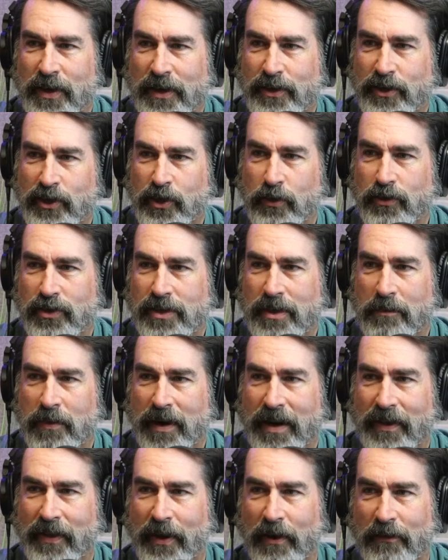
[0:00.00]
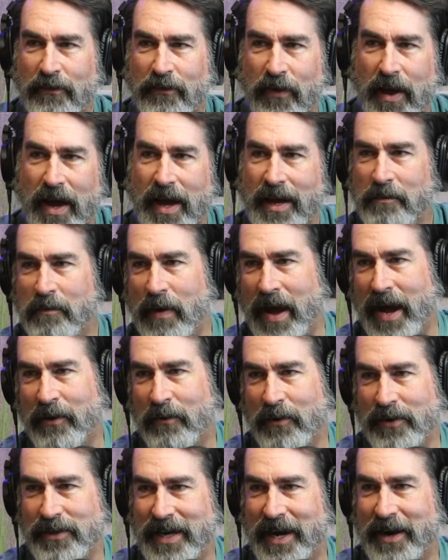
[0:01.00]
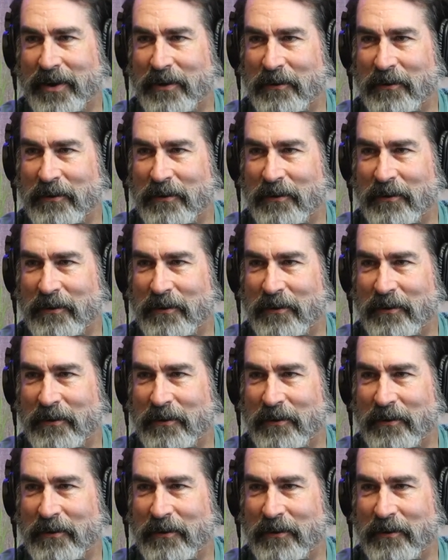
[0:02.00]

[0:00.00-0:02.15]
shoot somebody and they go flying backwards out of the